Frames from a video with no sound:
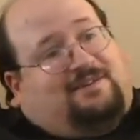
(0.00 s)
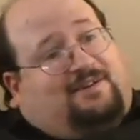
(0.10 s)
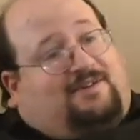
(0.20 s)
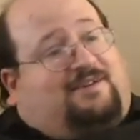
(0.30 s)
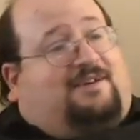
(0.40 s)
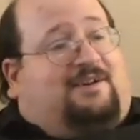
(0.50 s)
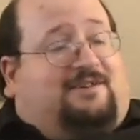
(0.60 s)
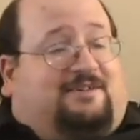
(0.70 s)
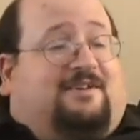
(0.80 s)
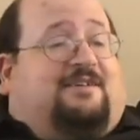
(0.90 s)
Yeah,
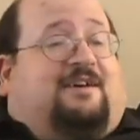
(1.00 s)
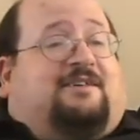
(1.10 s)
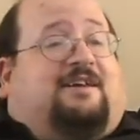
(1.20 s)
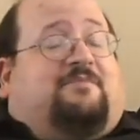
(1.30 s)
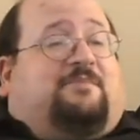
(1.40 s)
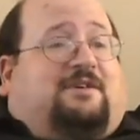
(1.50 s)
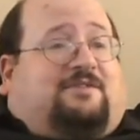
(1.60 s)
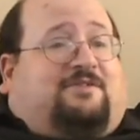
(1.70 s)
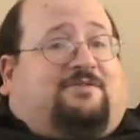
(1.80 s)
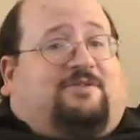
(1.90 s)
I did. I came
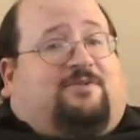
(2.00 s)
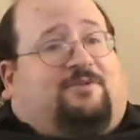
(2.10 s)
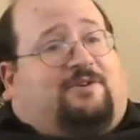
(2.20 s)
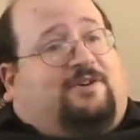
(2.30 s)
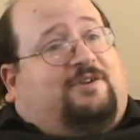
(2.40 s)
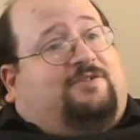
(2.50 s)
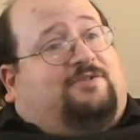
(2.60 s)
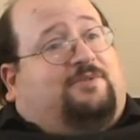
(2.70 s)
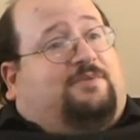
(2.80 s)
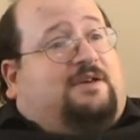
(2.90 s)
back to New York in
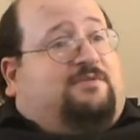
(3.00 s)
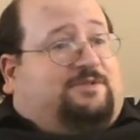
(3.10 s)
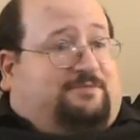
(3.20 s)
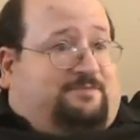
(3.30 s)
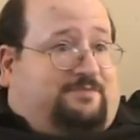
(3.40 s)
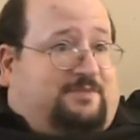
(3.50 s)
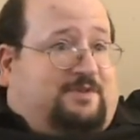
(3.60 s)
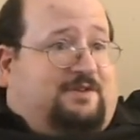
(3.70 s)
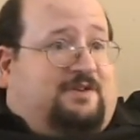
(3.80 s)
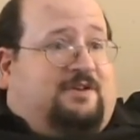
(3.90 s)
2000.
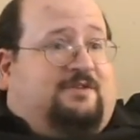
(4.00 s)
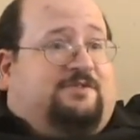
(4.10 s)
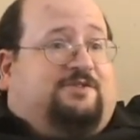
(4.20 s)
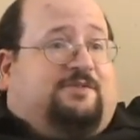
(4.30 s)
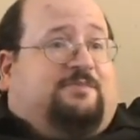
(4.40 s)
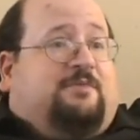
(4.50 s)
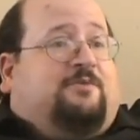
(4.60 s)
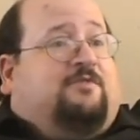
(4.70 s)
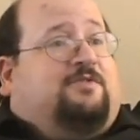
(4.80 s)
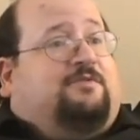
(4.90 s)
And did you
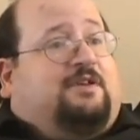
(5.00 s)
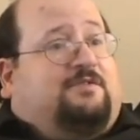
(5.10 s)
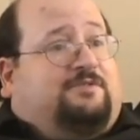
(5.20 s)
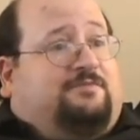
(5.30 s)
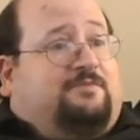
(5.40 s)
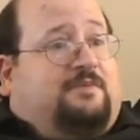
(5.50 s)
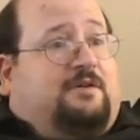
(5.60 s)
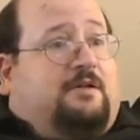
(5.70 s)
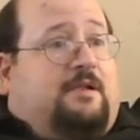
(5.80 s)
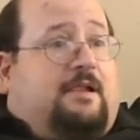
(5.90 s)
work in politics
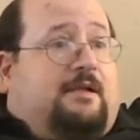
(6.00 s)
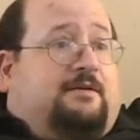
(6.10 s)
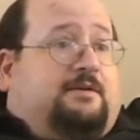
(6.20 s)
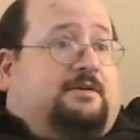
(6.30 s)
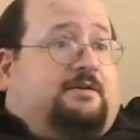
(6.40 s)
in New York?